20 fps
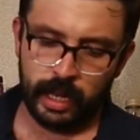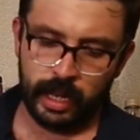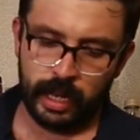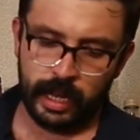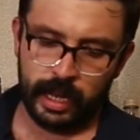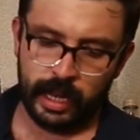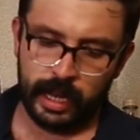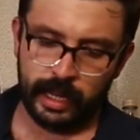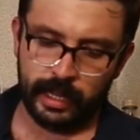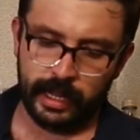
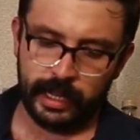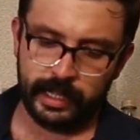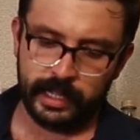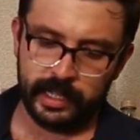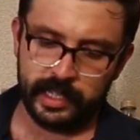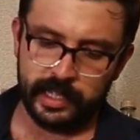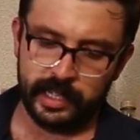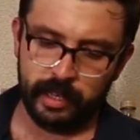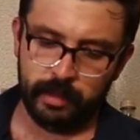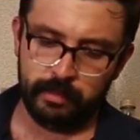I like
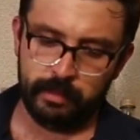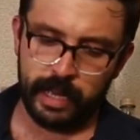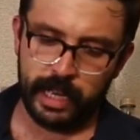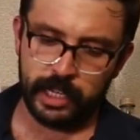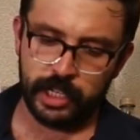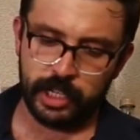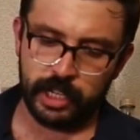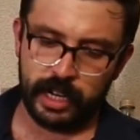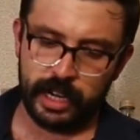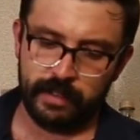to still
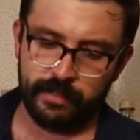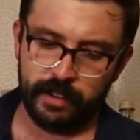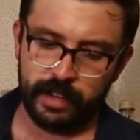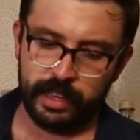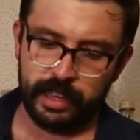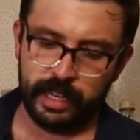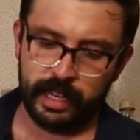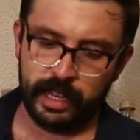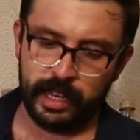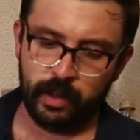measure
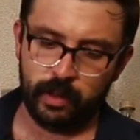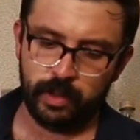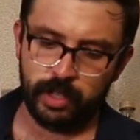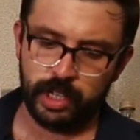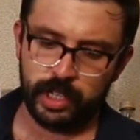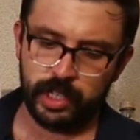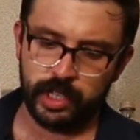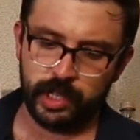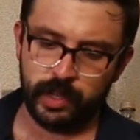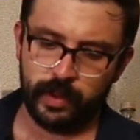everything out
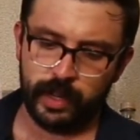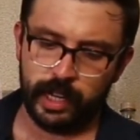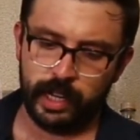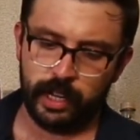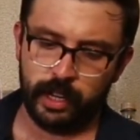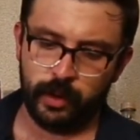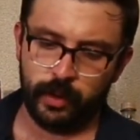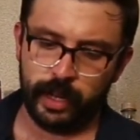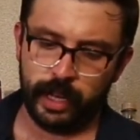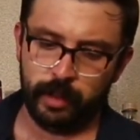just so I
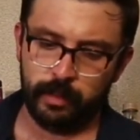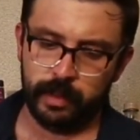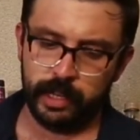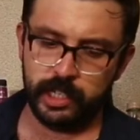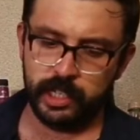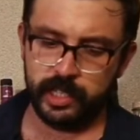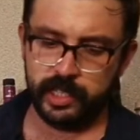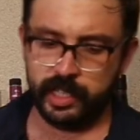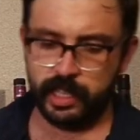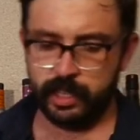know how
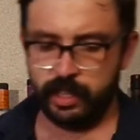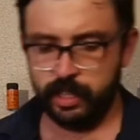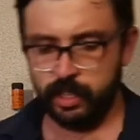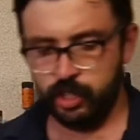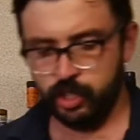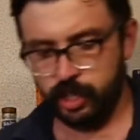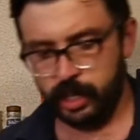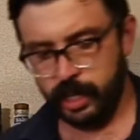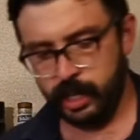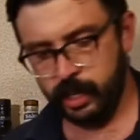much is in the
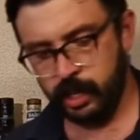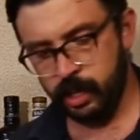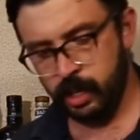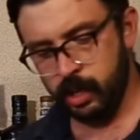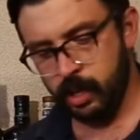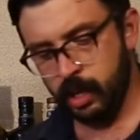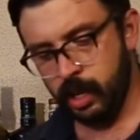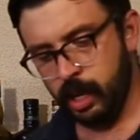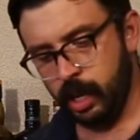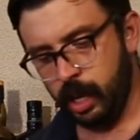drink.
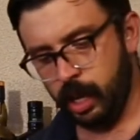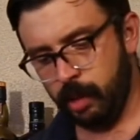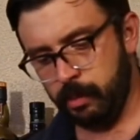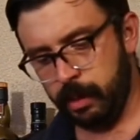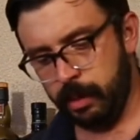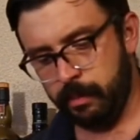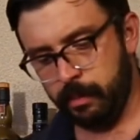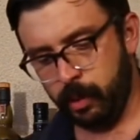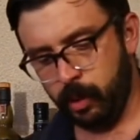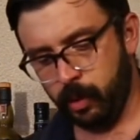I'll
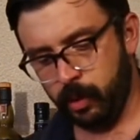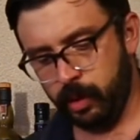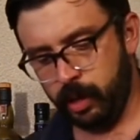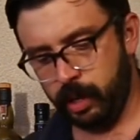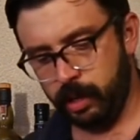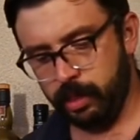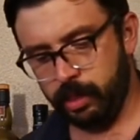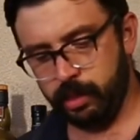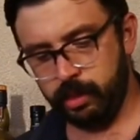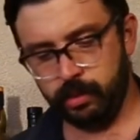be
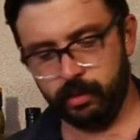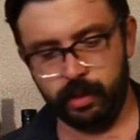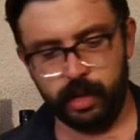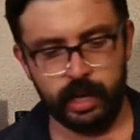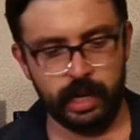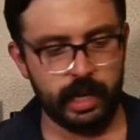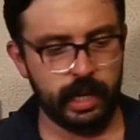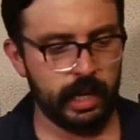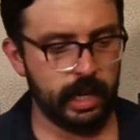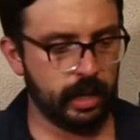pouring
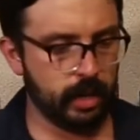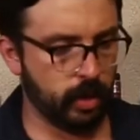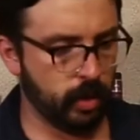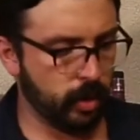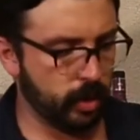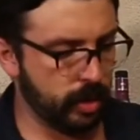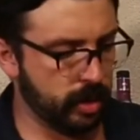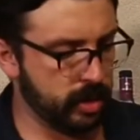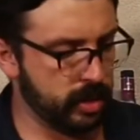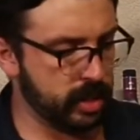
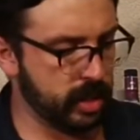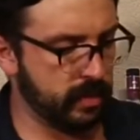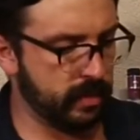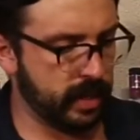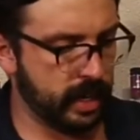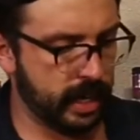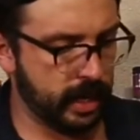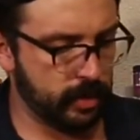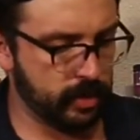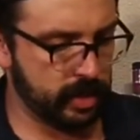3/4 of
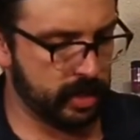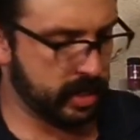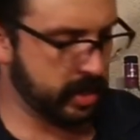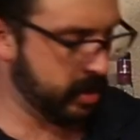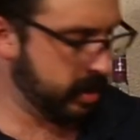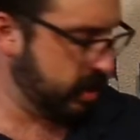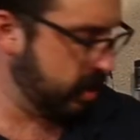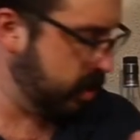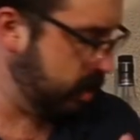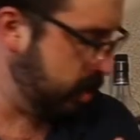an ounce.